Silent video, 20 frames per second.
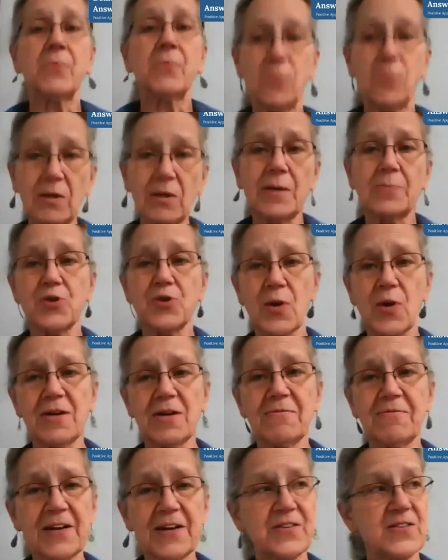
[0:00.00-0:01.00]
Well, I'm trying
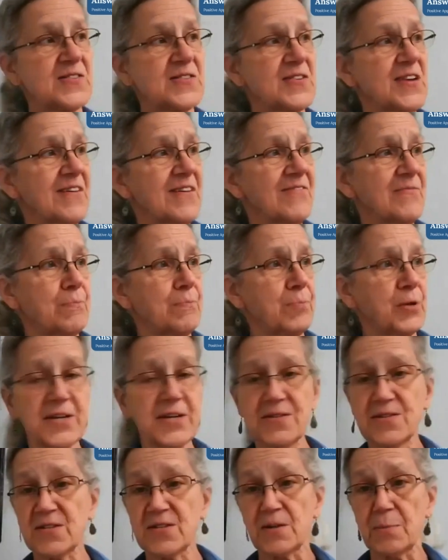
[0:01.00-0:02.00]
to find a safe
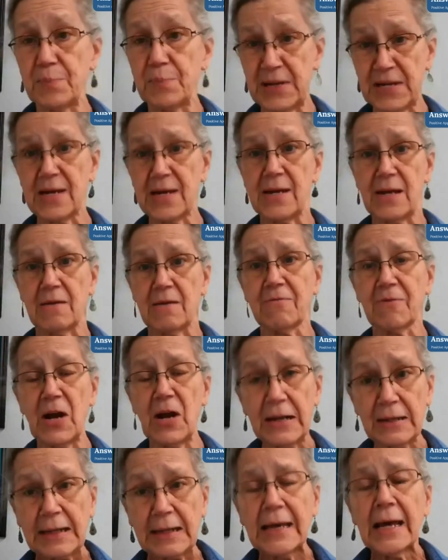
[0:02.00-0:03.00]
place to pee,
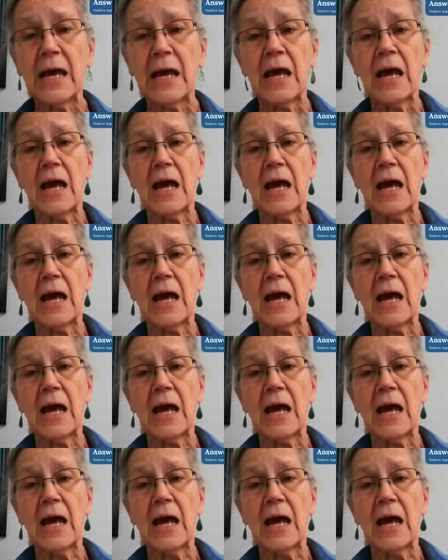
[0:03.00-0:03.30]
frankly.